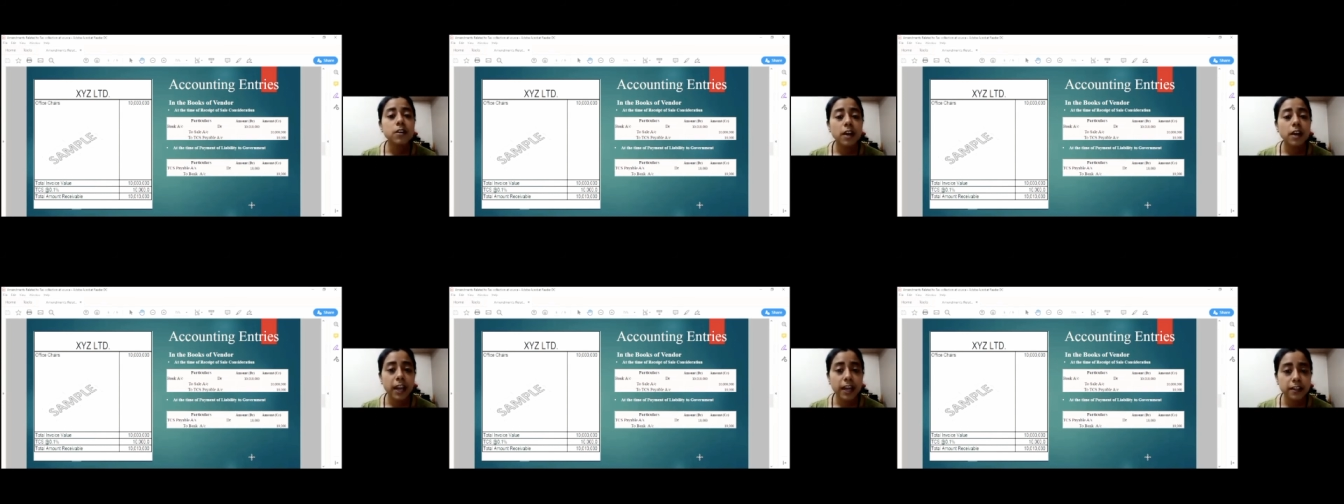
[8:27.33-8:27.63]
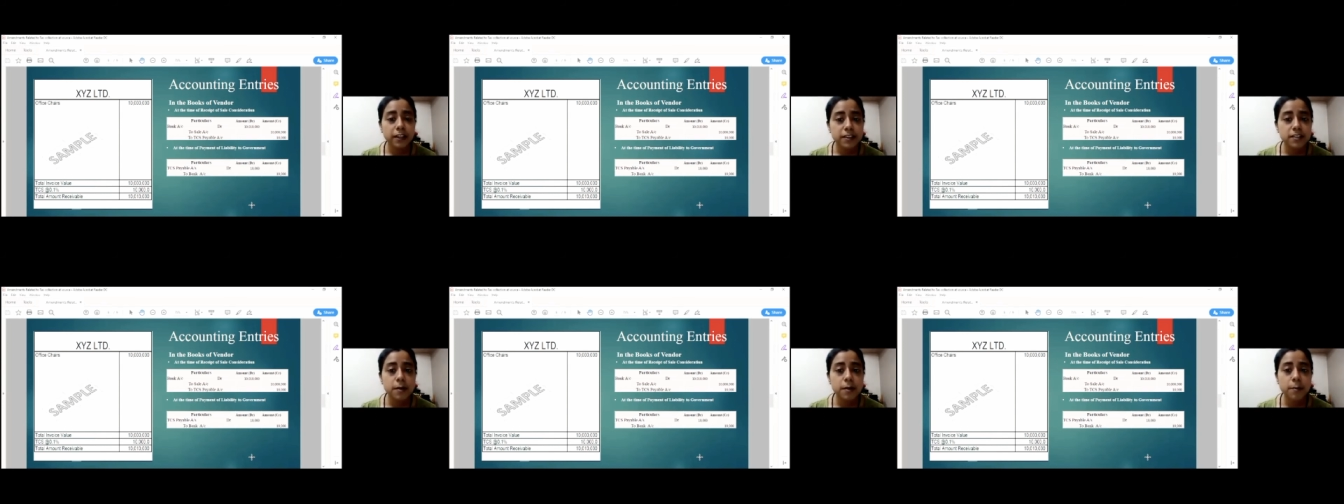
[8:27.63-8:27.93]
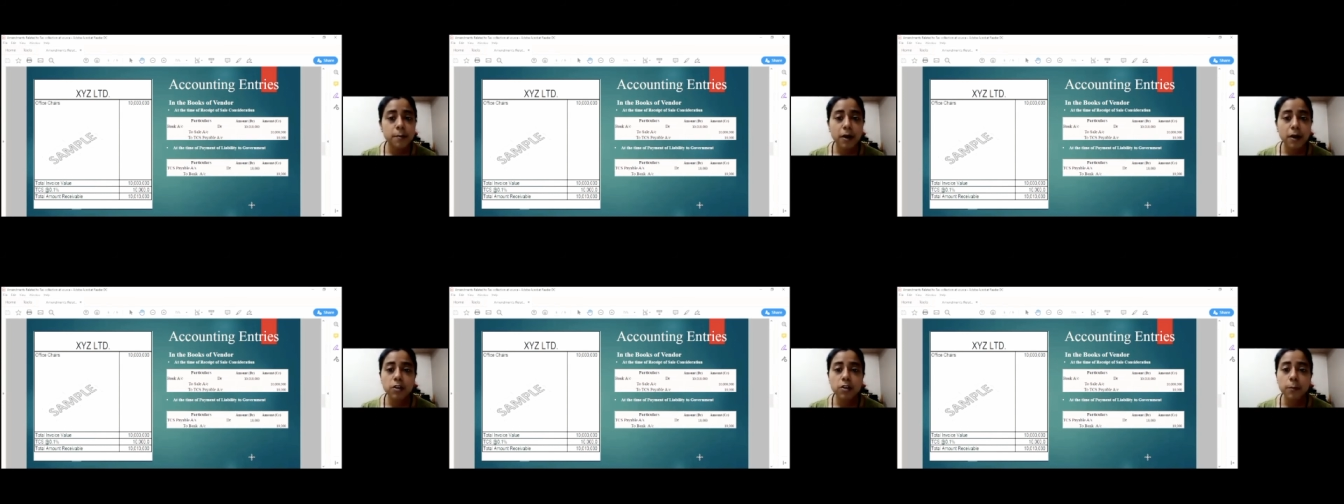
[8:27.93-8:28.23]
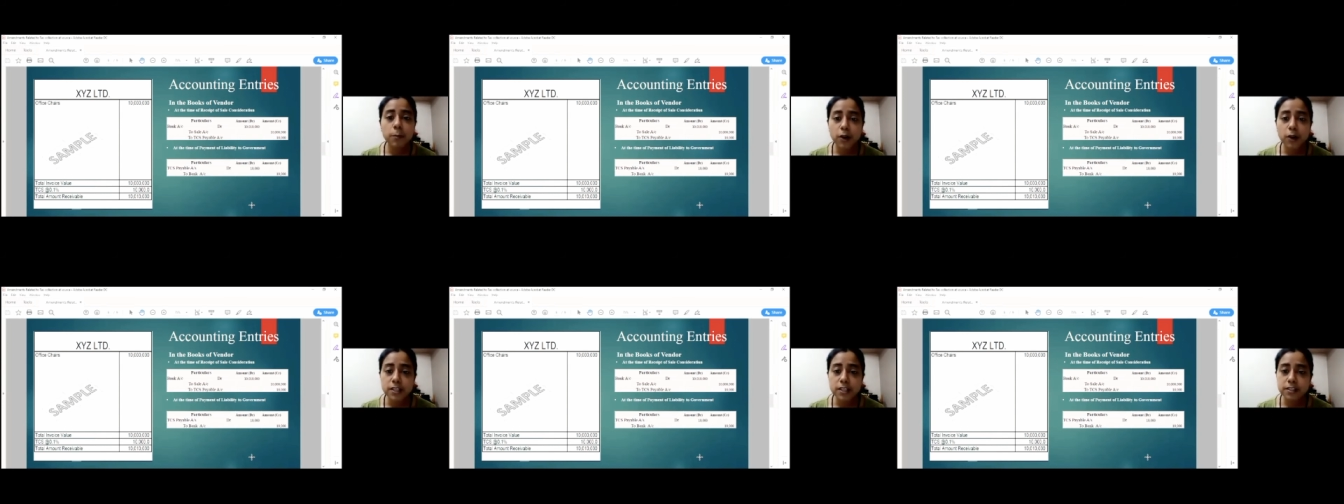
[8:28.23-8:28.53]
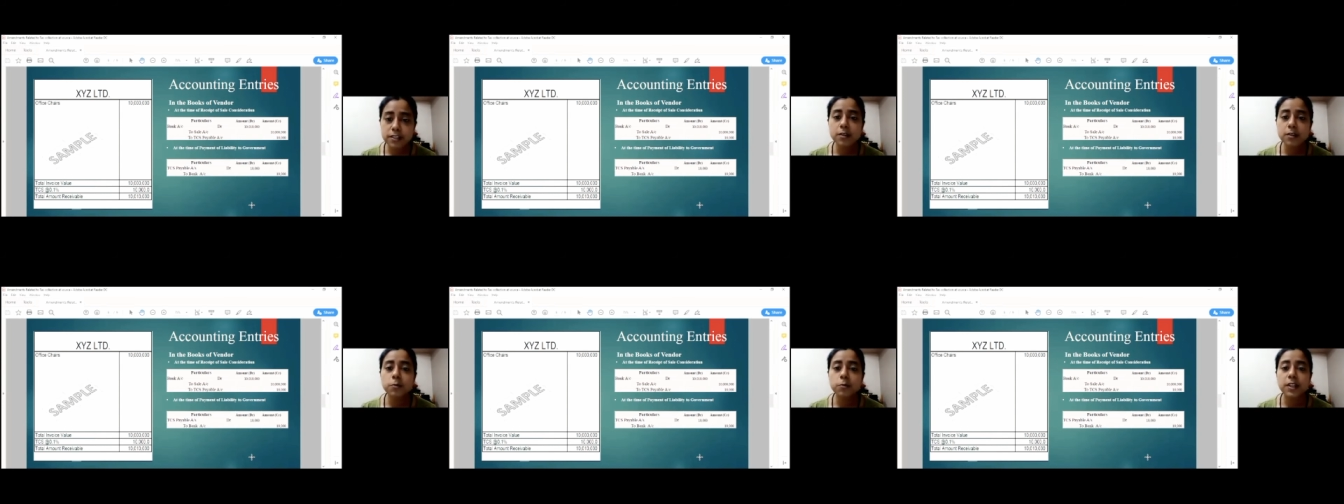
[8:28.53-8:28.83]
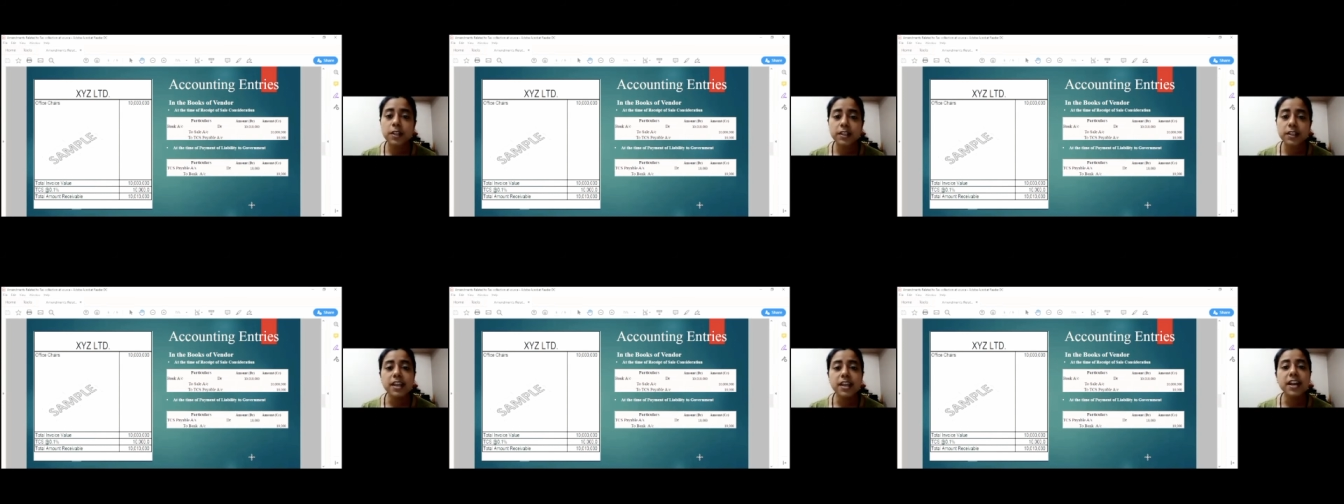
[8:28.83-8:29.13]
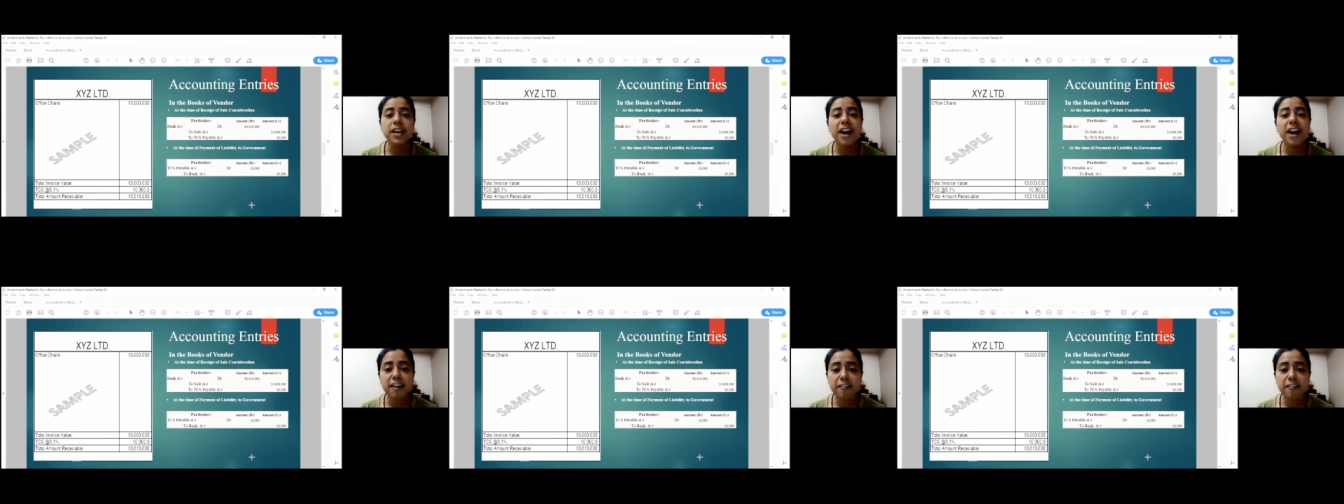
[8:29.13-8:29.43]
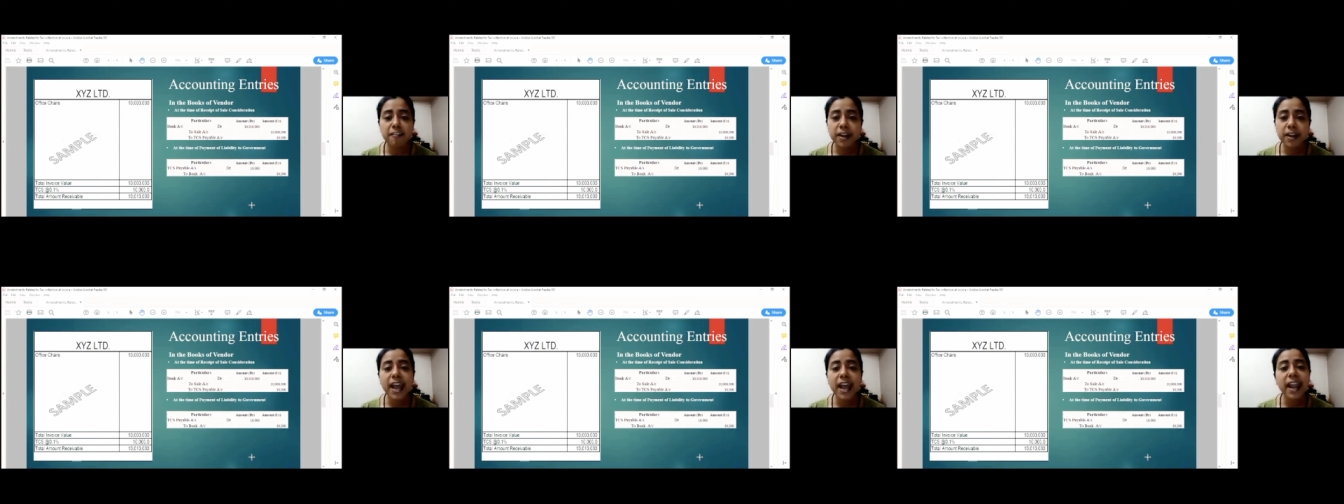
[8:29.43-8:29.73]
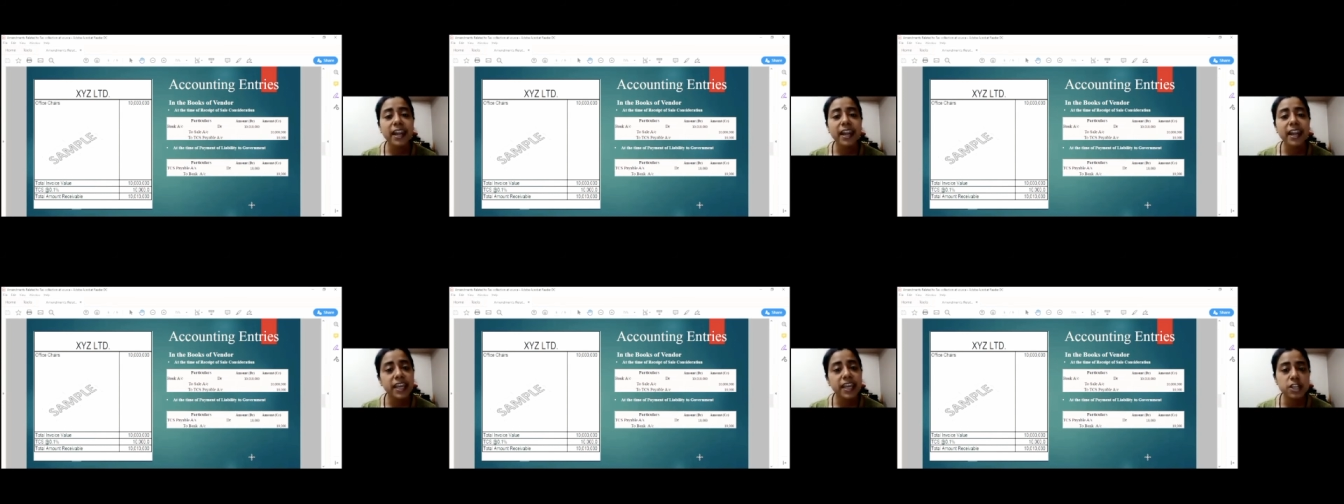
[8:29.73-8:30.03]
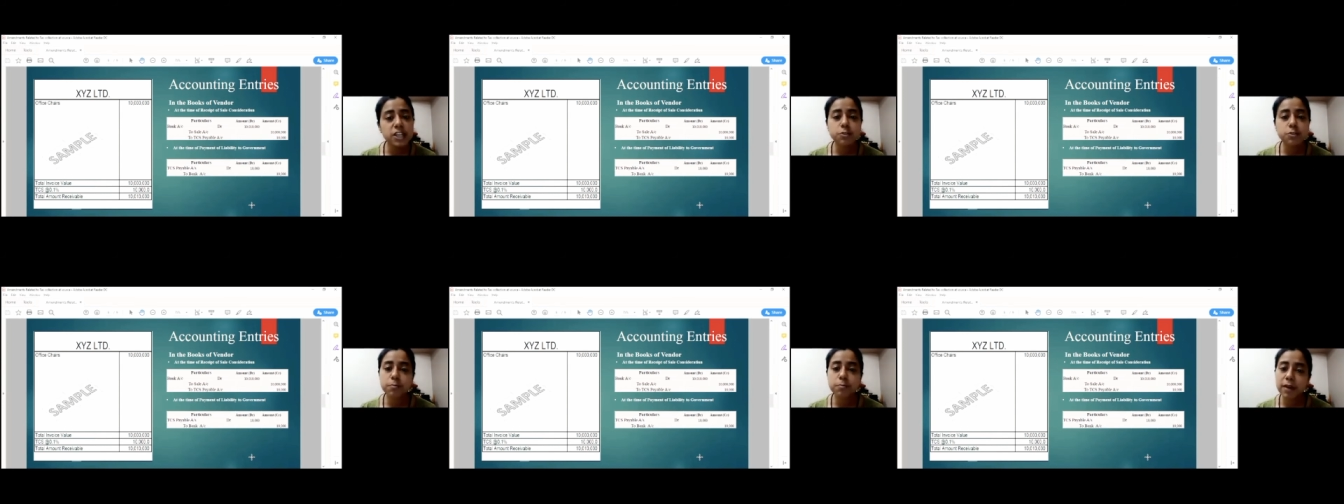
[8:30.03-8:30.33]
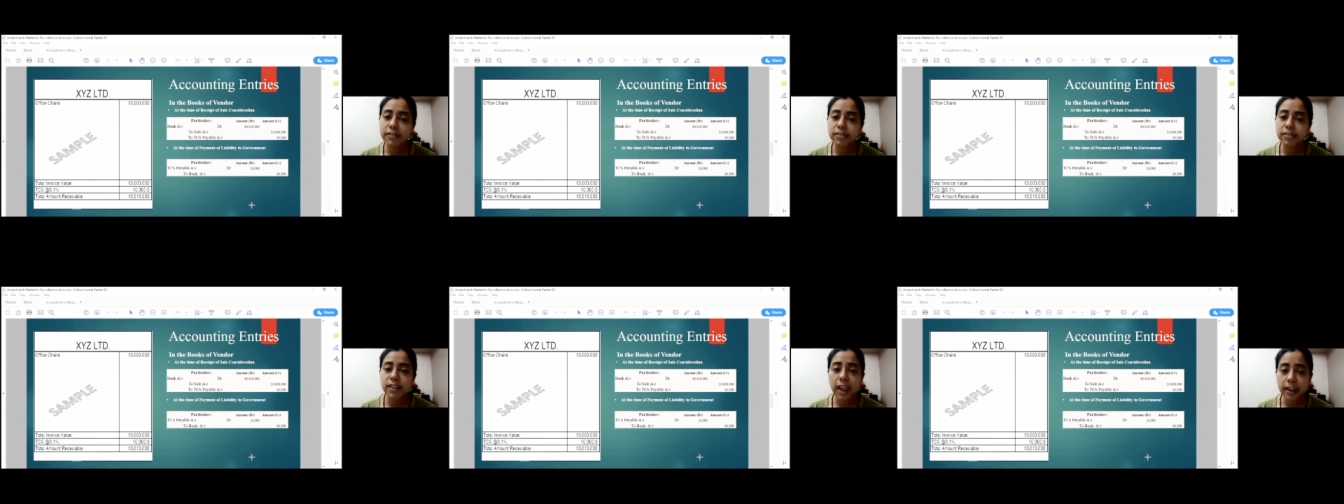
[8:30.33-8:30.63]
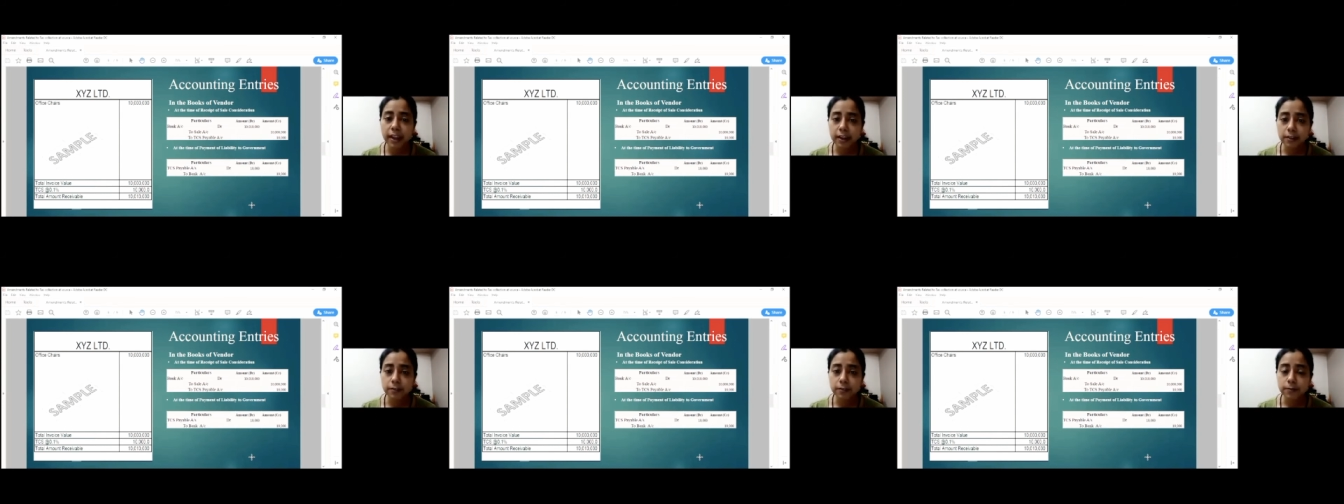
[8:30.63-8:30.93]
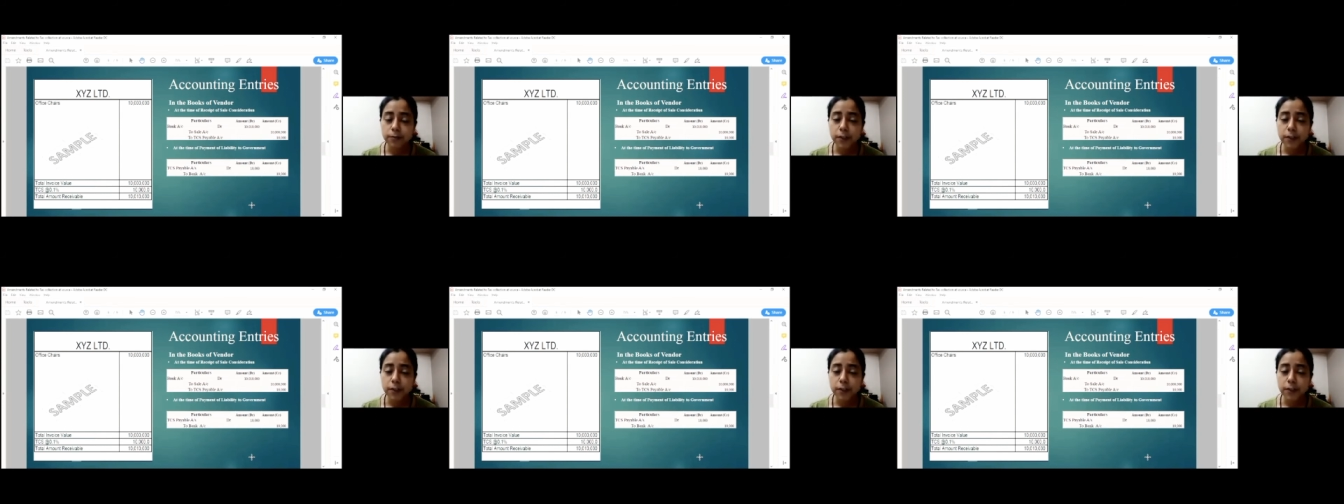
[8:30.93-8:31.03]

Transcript: get this amount deposited with the government at each month end.